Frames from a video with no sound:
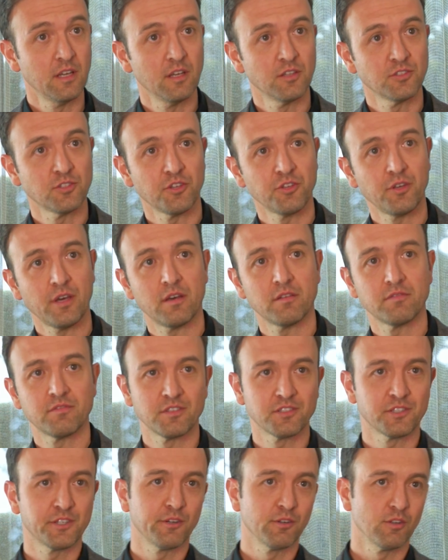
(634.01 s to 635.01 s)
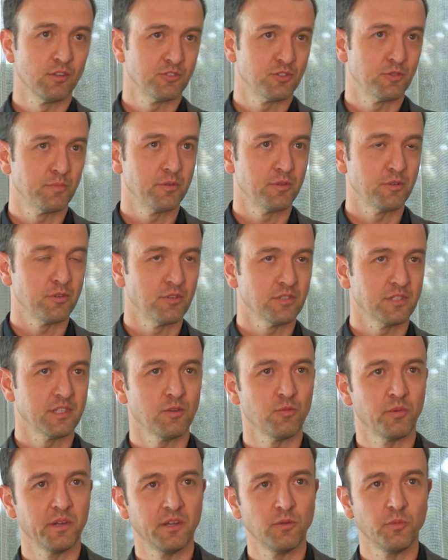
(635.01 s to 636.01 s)
So you have the serial entrepreneurs
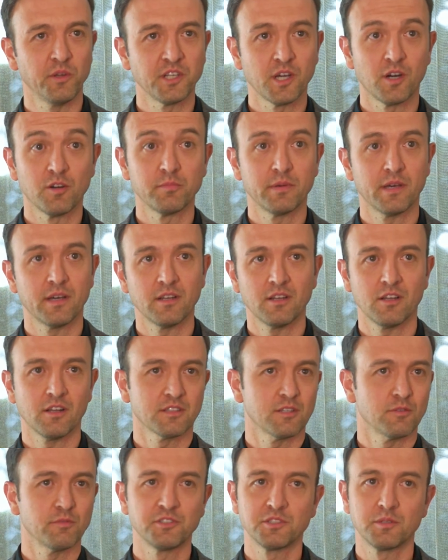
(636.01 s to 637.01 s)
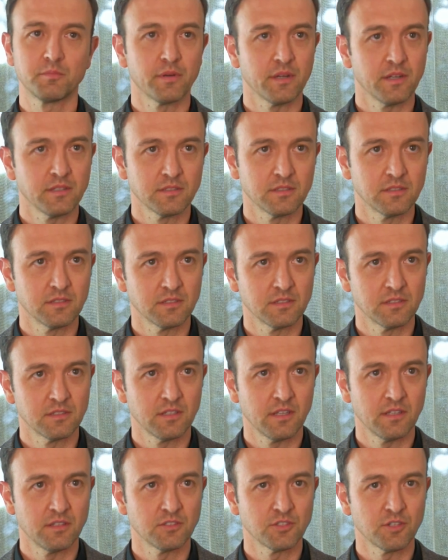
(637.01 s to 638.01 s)
that we know about, like the Richard Bransons
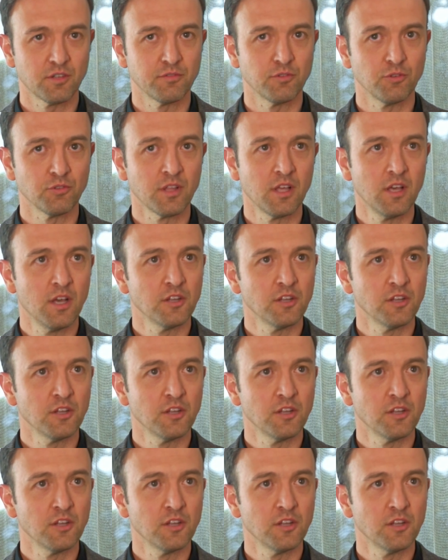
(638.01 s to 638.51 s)
and so forth.